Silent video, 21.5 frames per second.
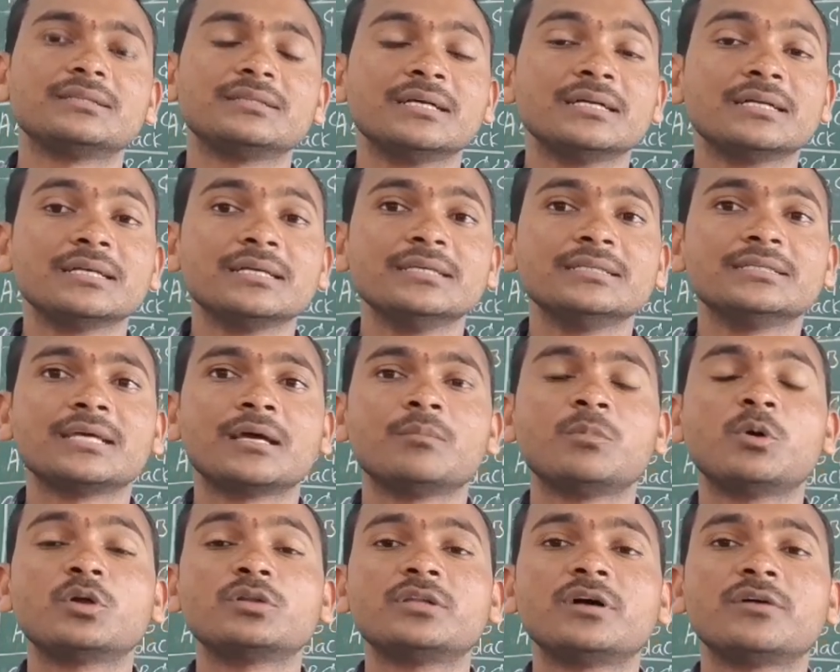that is
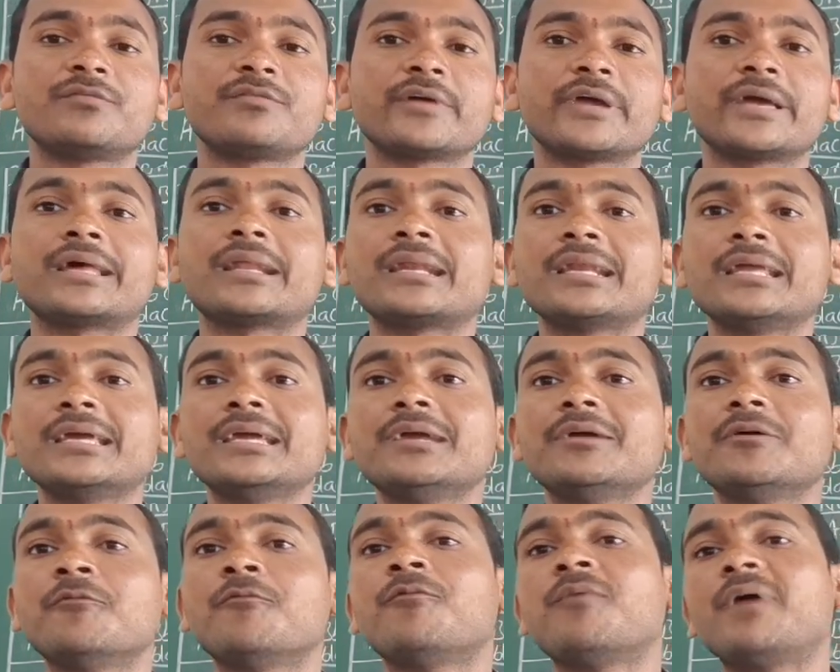about the
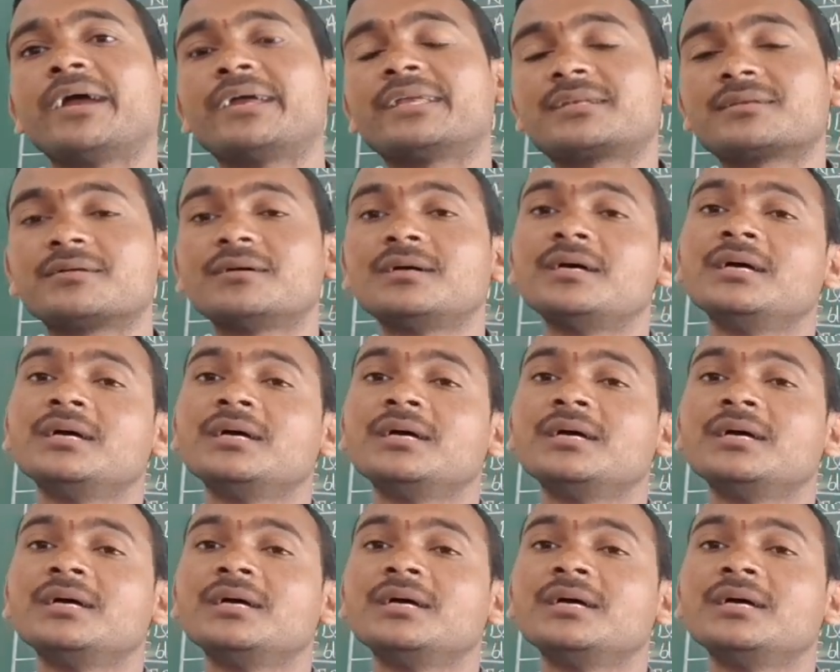fairly white.